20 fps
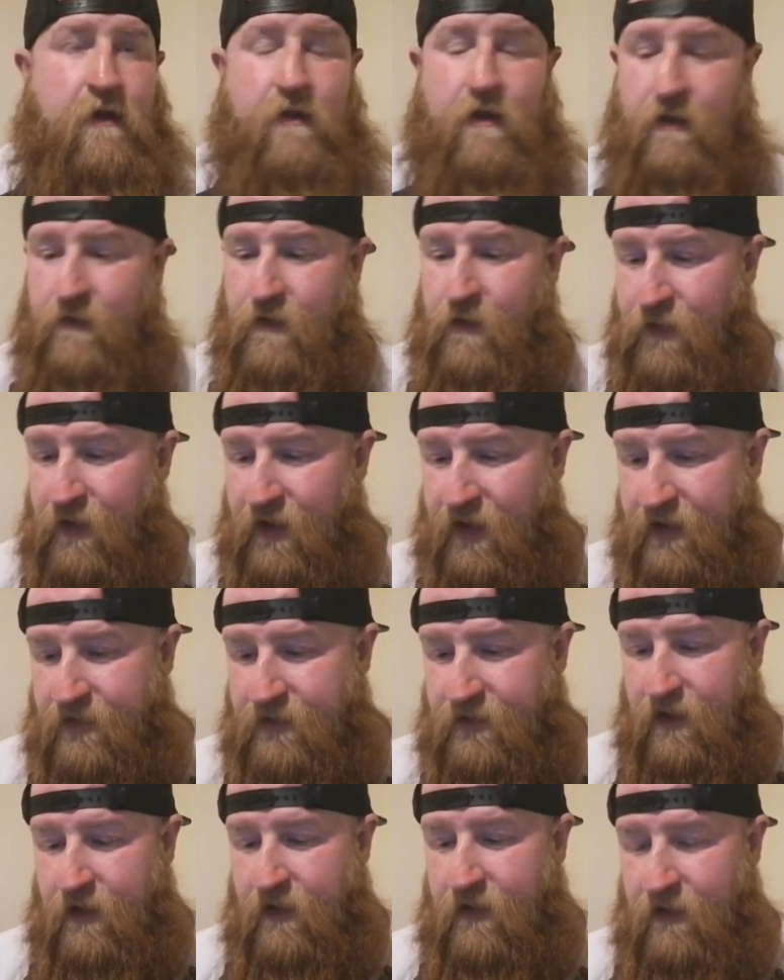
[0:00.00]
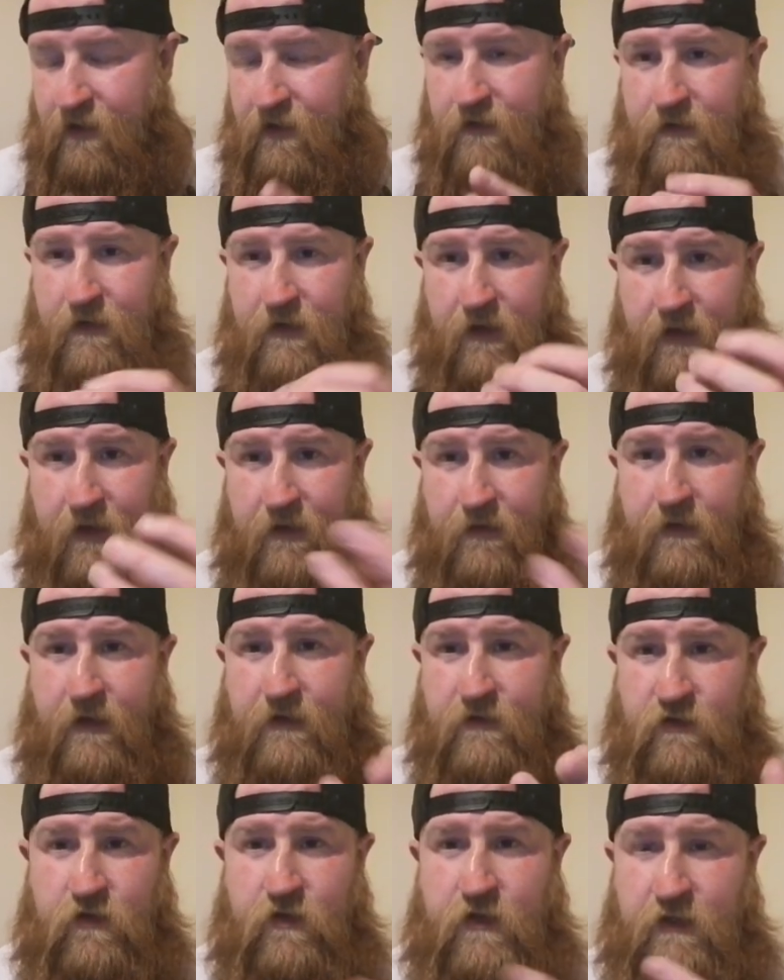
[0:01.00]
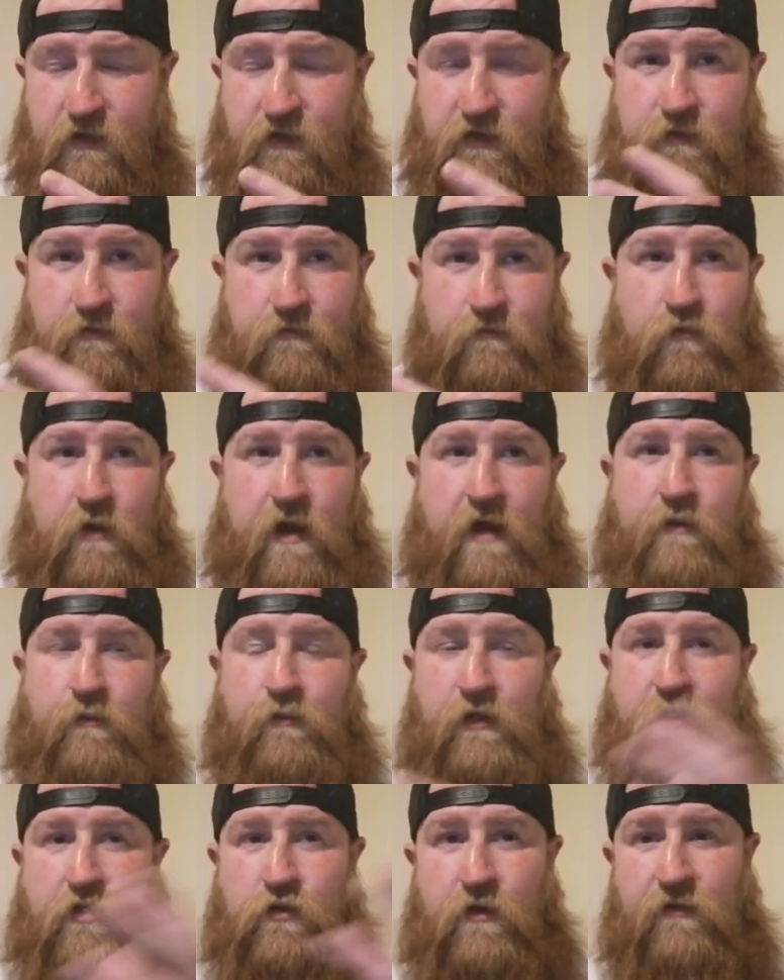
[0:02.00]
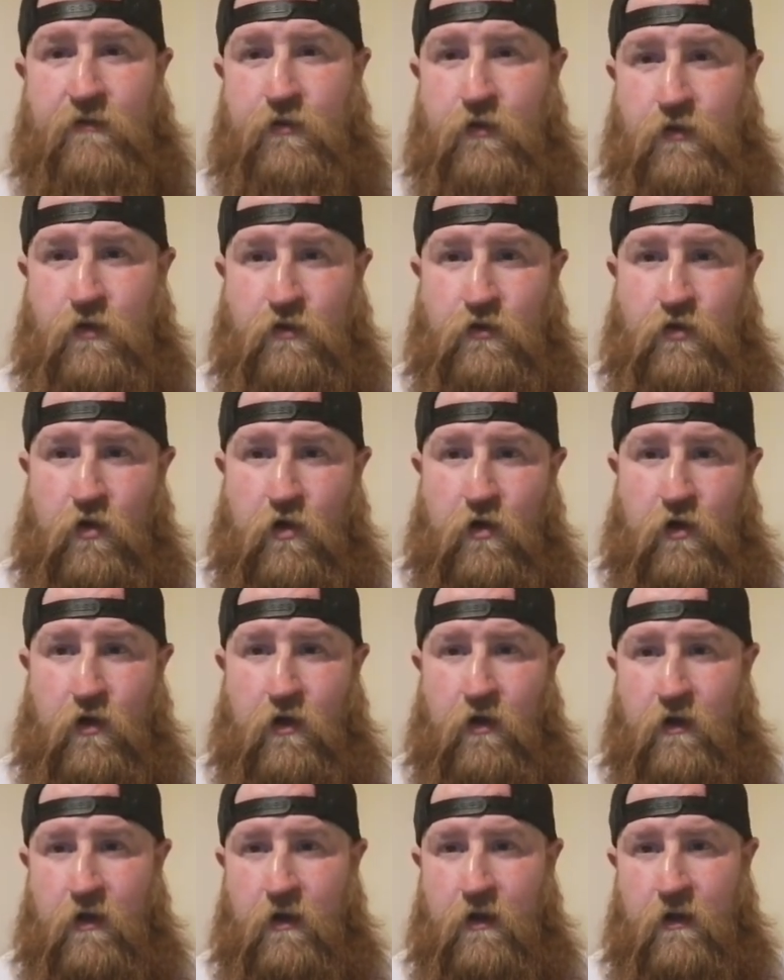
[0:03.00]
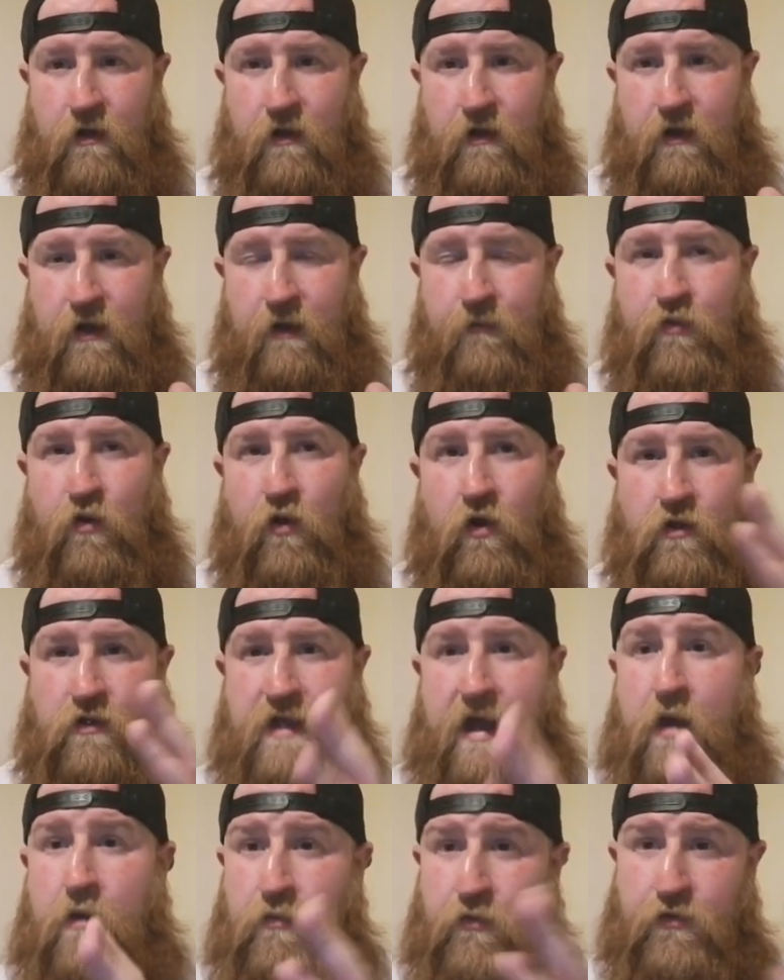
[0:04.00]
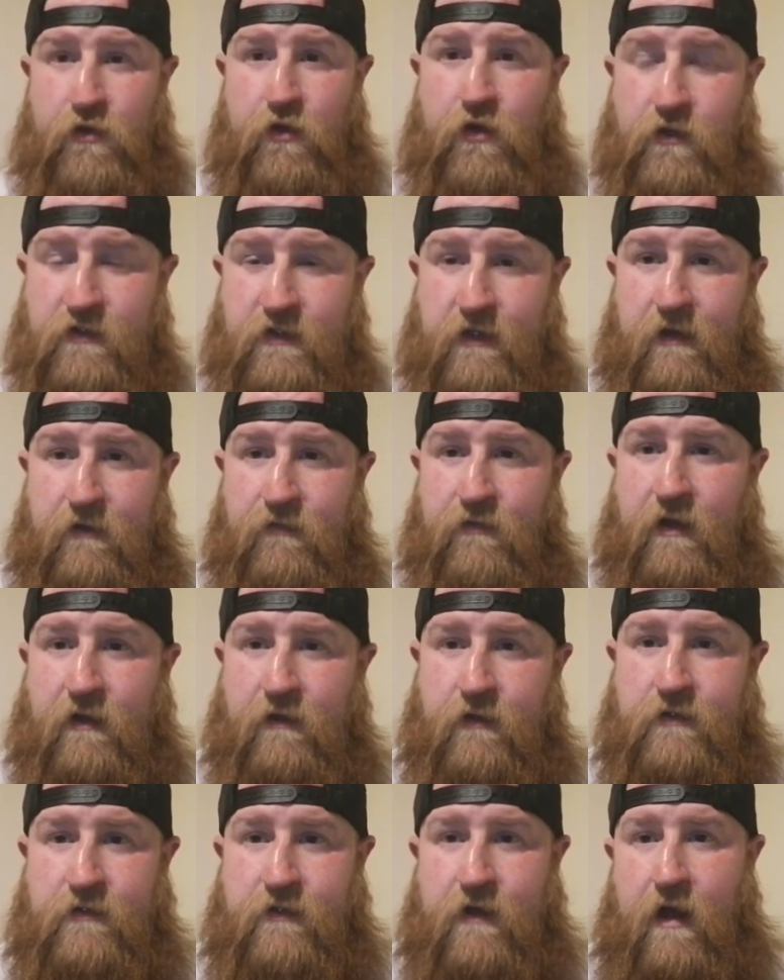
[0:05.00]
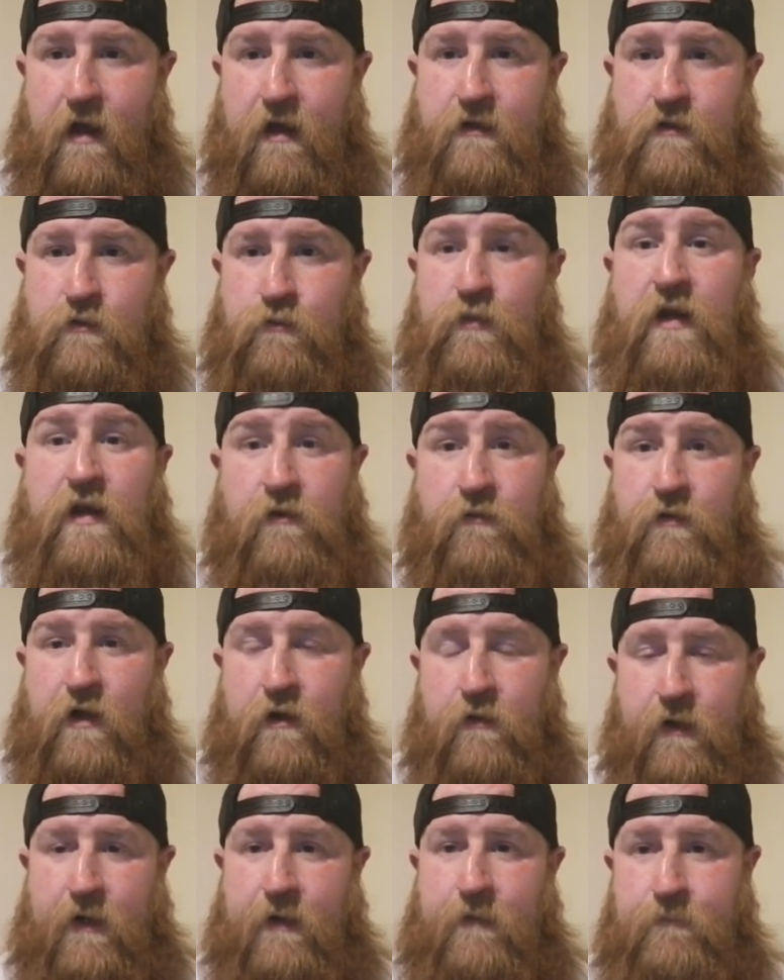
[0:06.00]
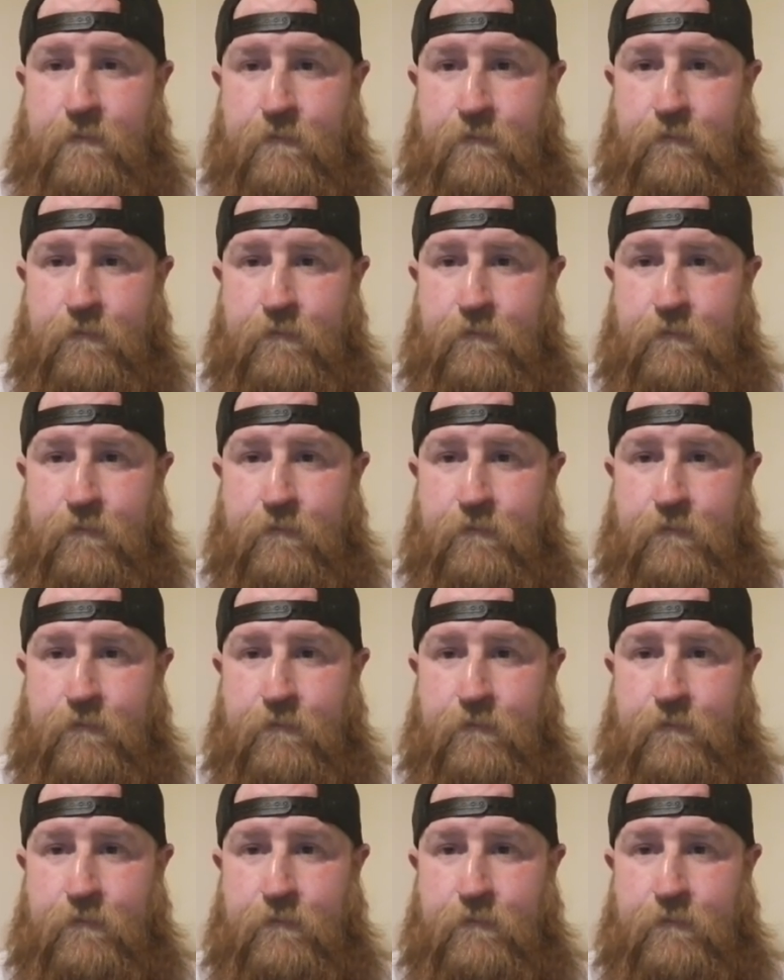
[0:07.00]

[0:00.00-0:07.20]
And the thing is, this where the police went through the door, it brought down 30 defendants, guys. Paedophile ring.